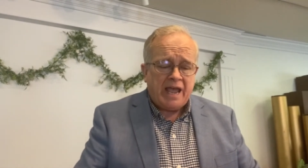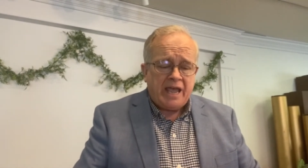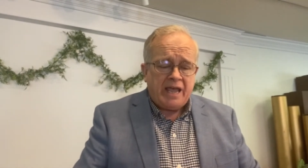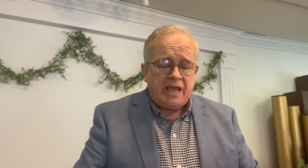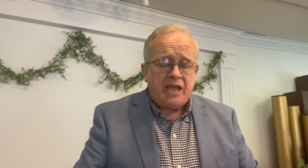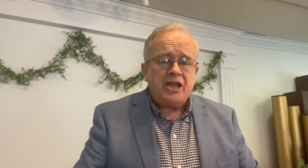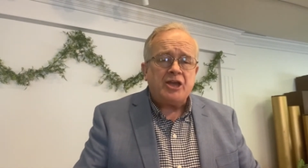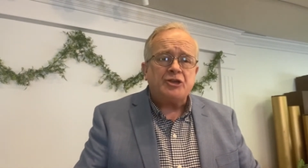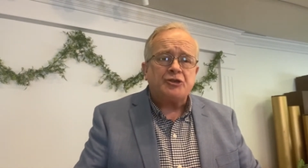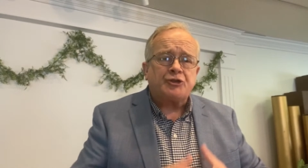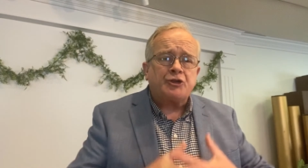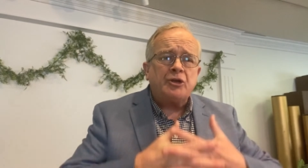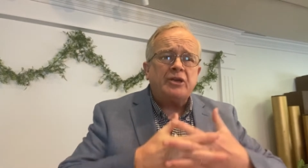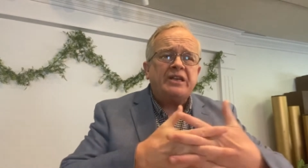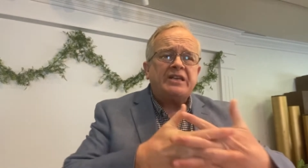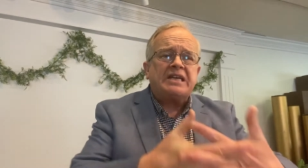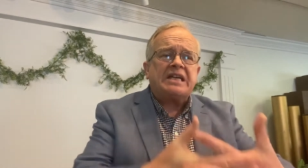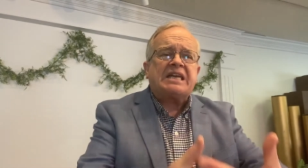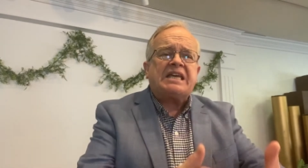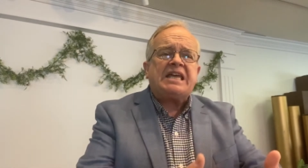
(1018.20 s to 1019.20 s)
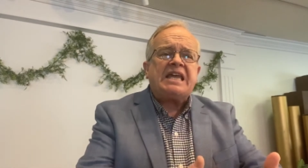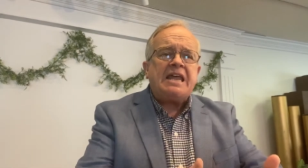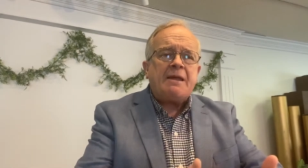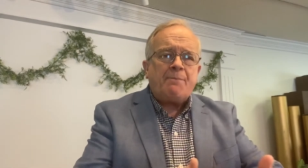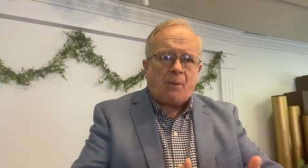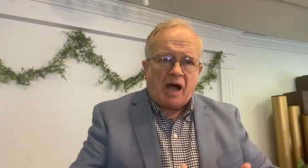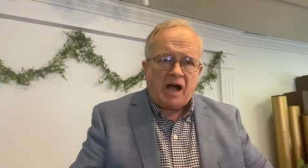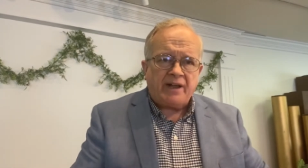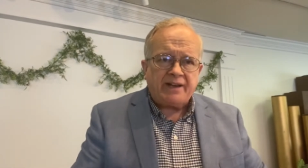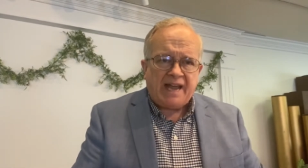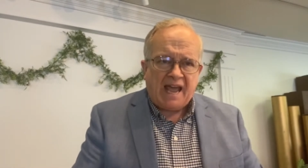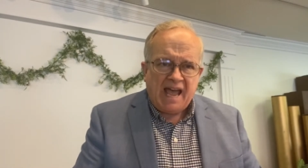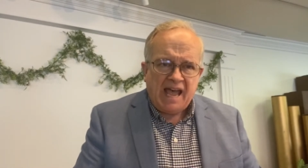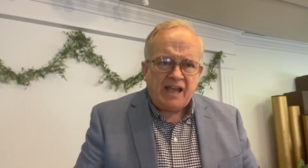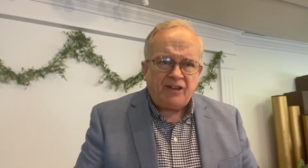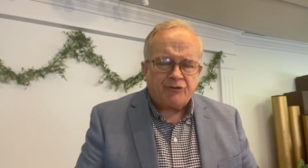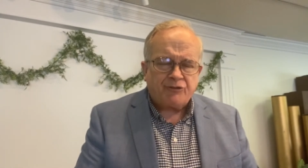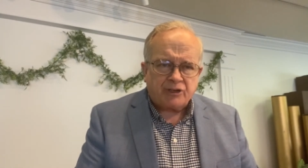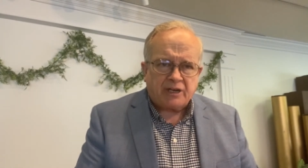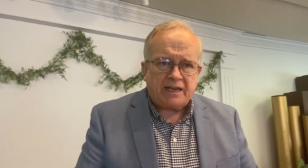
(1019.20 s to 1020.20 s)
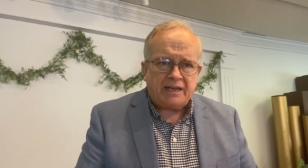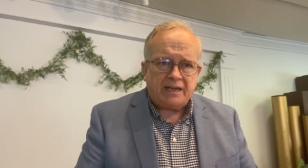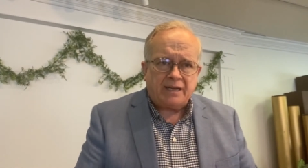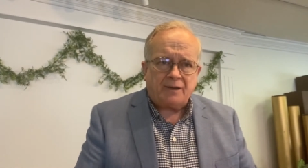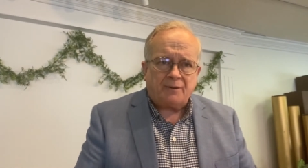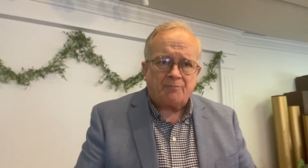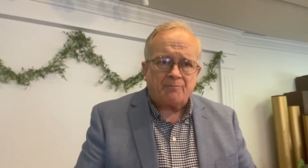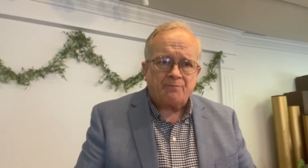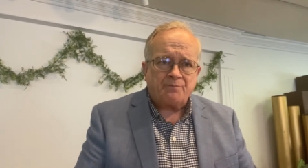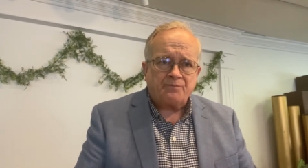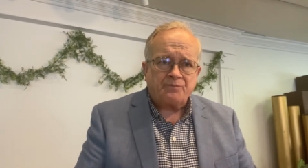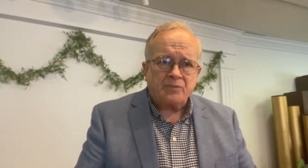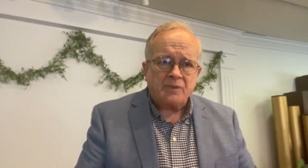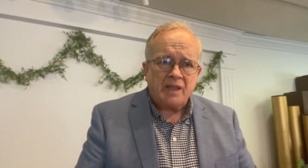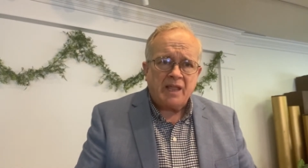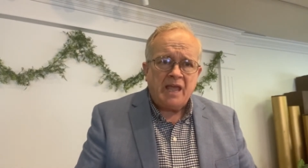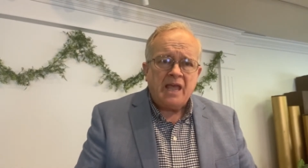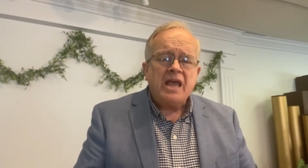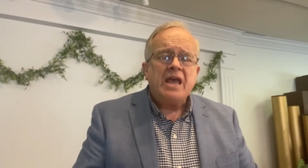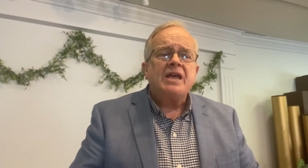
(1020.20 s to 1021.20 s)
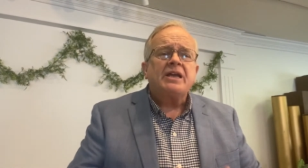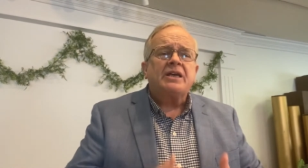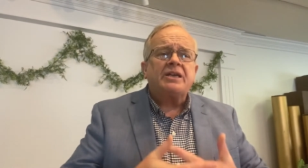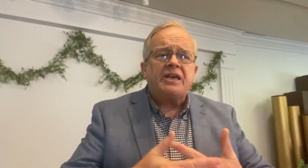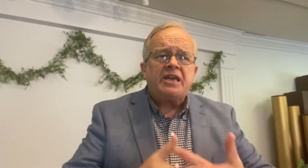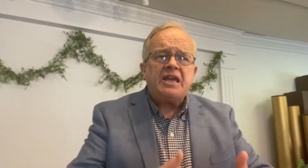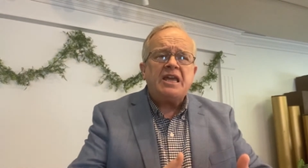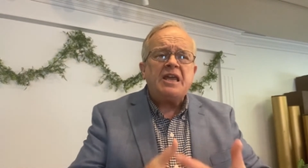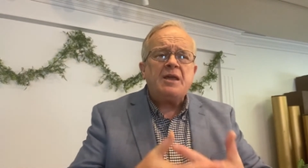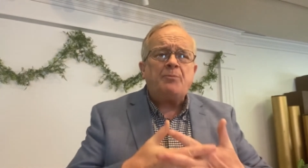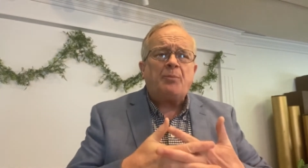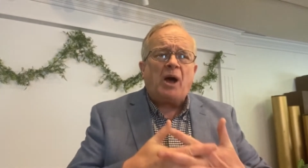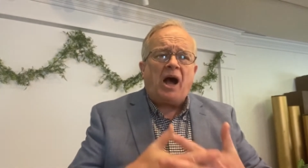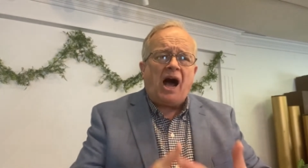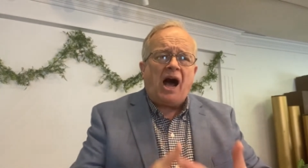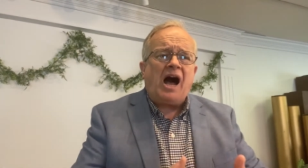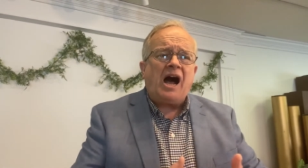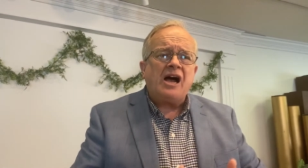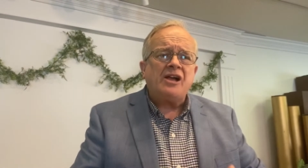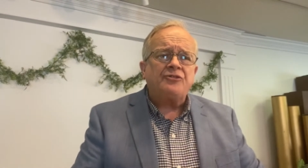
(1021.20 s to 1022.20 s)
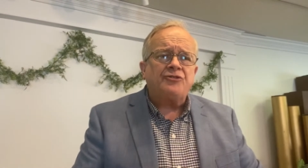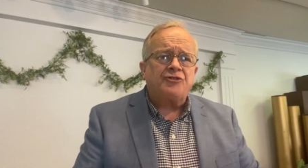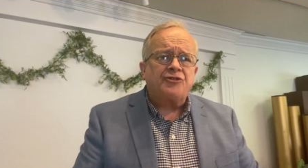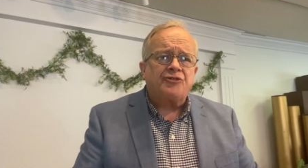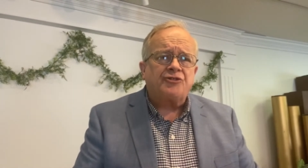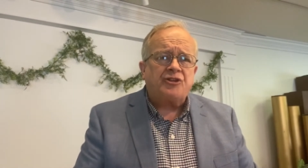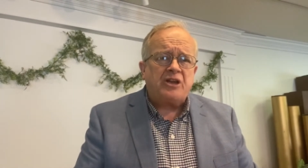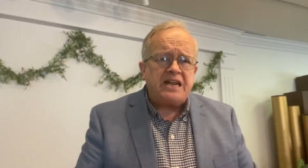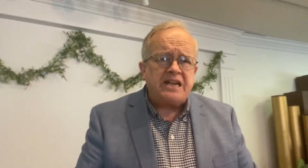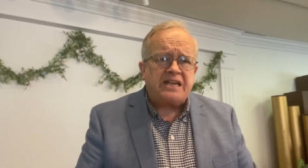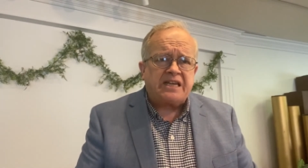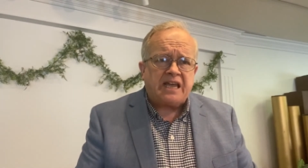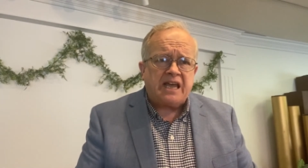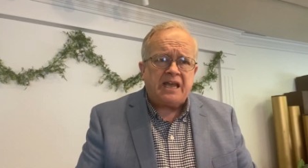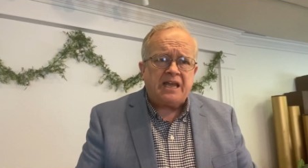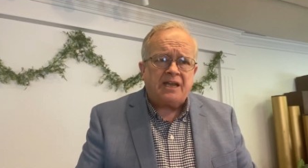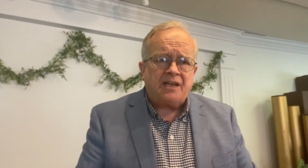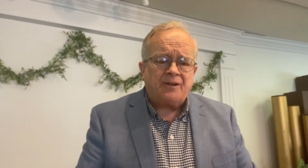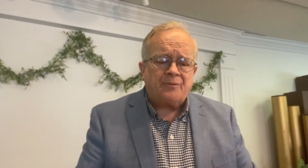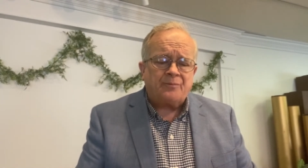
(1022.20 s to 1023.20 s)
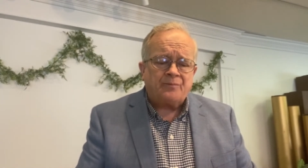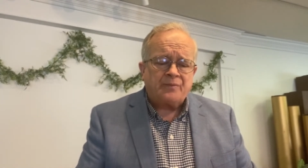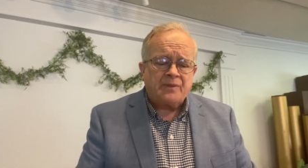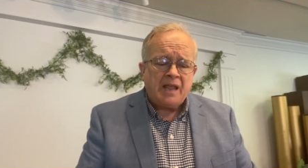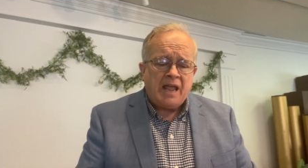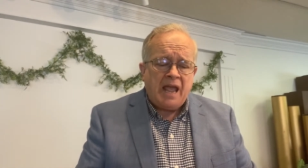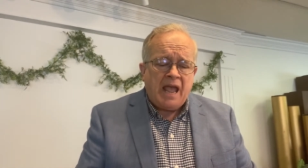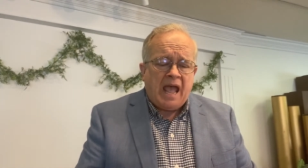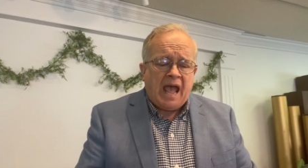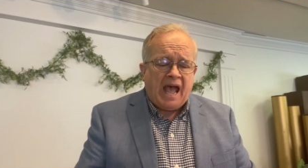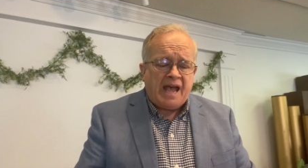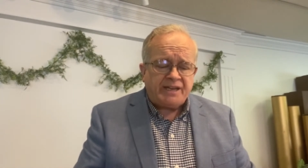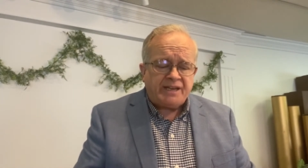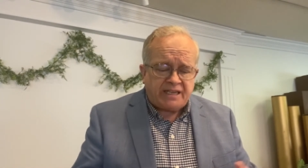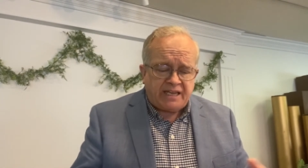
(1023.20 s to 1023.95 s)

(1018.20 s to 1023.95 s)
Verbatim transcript: is you need to keep on asking, keep on seeking, and